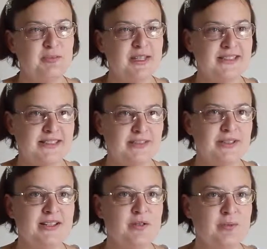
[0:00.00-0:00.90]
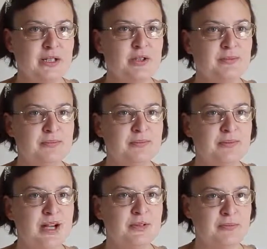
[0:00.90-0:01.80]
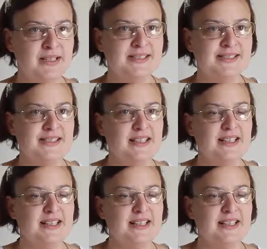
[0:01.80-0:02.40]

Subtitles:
person that would ever become homeless.